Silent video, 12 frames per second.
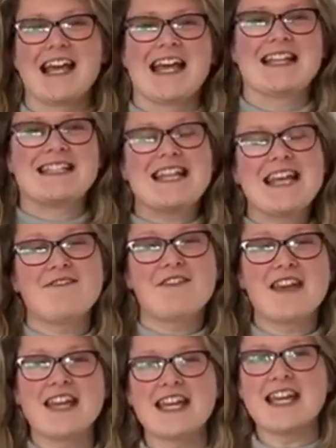It's
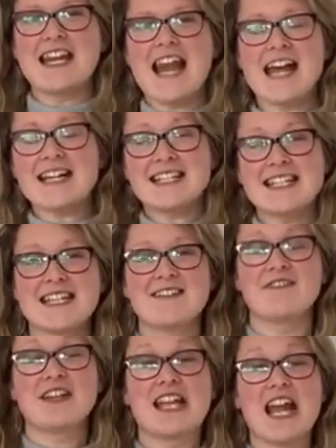living and active
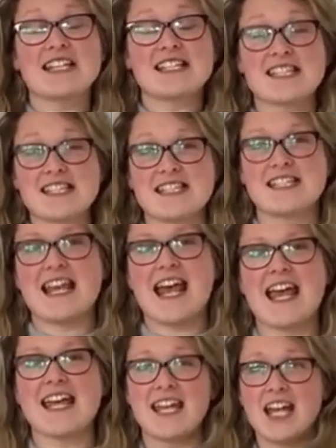in us
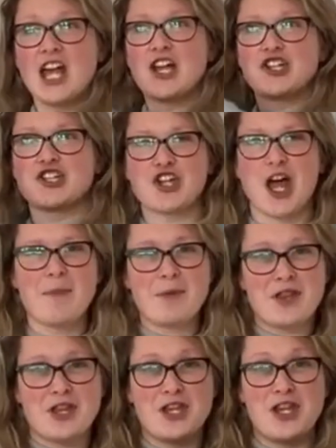today, sharper
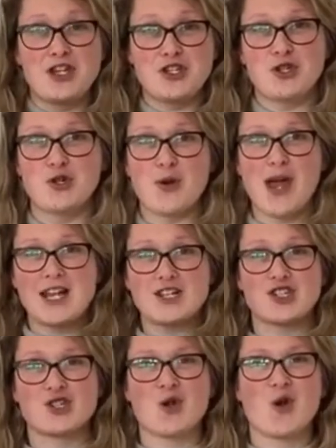than a two-edged
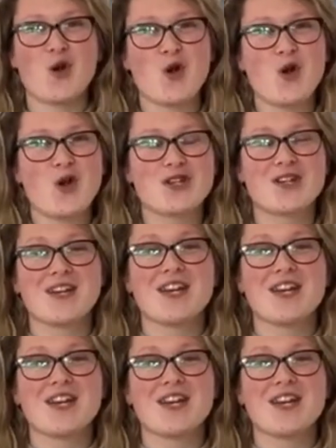sword.